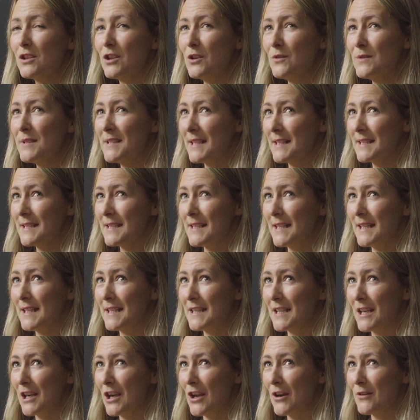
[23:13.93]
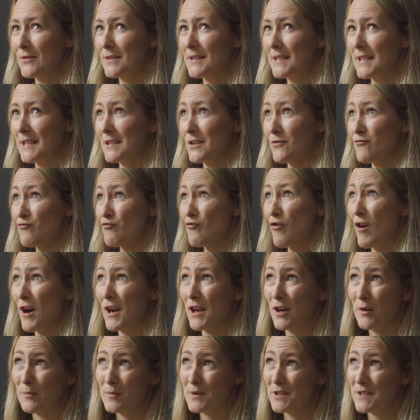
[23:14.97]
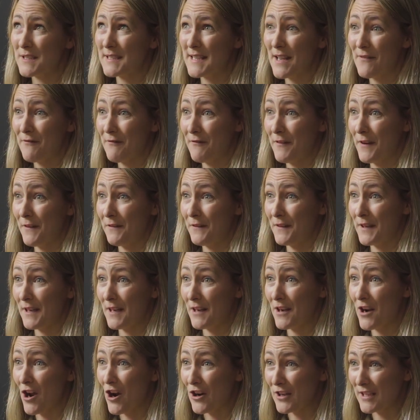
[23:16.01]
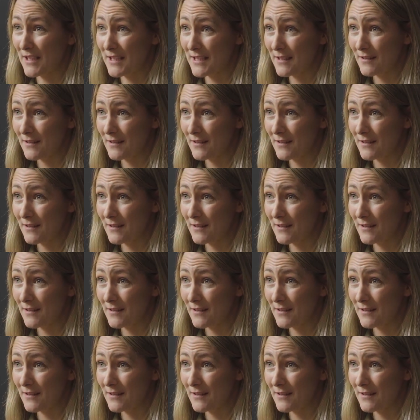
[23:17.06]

260 in the low season, right up to 750 a night.